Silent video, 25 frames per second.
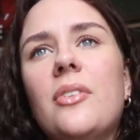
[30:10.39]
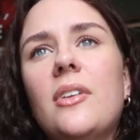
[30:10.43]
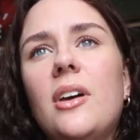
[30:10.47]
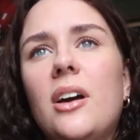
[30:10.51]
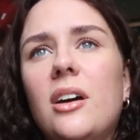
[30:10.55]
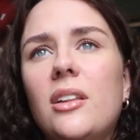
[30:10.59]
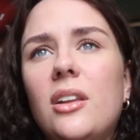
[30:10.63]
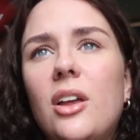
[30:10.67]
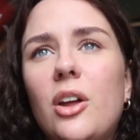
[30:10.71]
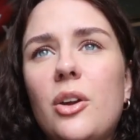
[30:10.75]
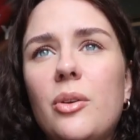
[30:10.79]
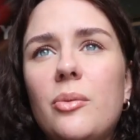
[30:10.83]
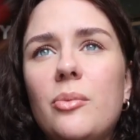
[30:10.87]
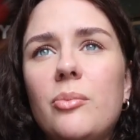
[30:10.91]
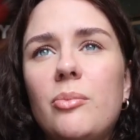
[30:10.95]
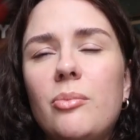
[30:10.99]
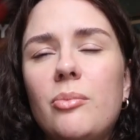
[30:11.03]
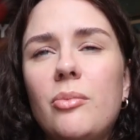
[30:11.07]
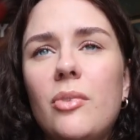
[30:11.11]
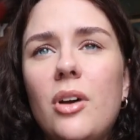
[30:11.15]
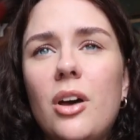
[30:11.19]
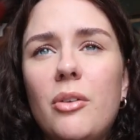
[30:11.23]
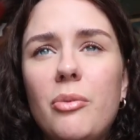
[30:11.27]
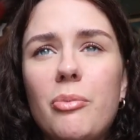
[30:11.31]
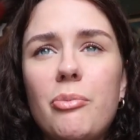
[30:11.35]
a lot
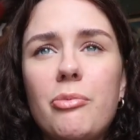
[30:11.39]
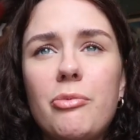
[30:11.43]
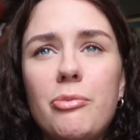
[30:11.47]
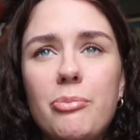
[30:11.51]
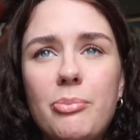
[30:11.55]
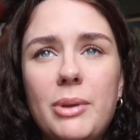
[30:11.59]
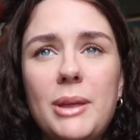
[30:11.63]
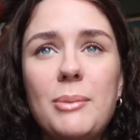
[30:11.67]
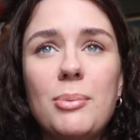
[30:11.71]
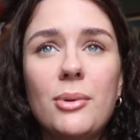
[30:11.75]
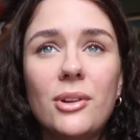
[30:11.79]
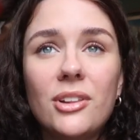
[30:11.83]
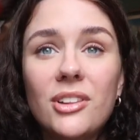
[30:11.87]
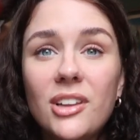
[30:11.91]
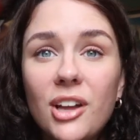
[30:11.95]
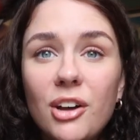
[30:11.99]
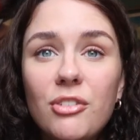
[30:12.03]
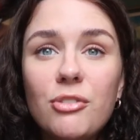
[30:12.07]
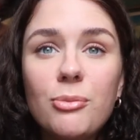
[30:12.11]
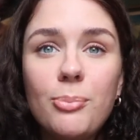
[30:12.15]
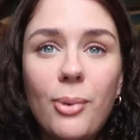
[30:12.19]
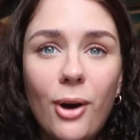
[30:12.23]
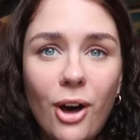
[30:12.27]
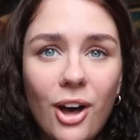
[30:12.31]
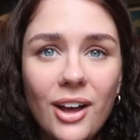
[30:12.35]
of people
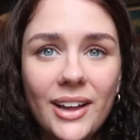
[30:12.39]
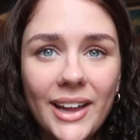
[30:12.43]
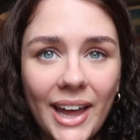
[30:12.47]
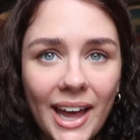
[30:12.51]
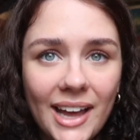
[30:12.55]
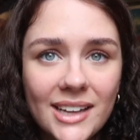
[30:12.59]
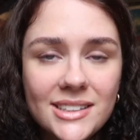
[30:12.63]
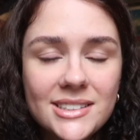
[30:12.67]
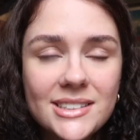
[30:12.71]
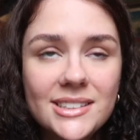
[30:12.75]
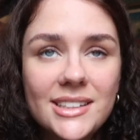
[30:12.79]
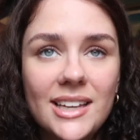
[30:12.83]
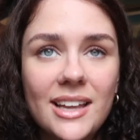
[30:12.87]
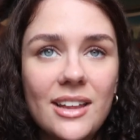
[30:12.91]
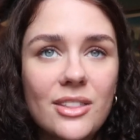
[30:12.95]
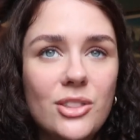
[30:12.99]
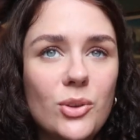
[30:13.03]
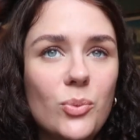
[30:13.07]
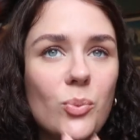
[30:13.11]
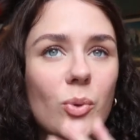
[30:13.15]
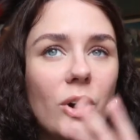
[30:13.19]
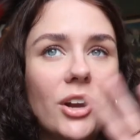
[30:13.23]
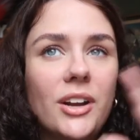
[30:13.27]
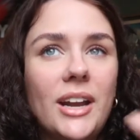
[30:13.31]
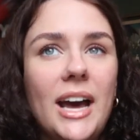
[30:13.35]
love podcasts and the
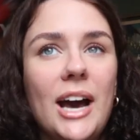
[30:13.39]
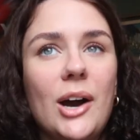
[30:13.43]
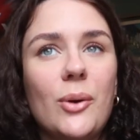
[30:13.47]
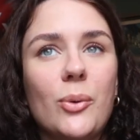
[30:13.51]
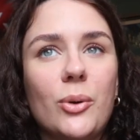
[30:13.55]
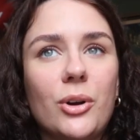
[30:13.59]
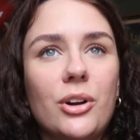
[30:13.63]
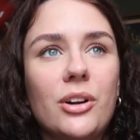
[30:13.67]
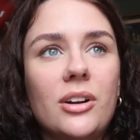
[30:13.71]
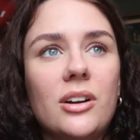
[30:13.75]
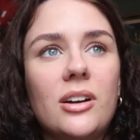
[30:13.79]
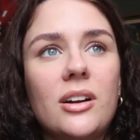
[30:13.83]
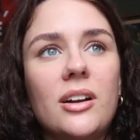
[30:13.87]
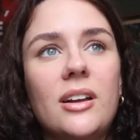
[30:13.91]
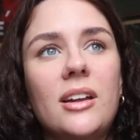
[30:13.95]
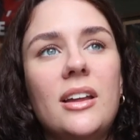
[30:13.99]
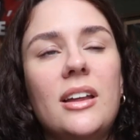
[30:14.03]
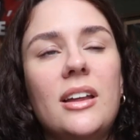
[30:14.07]
1 hour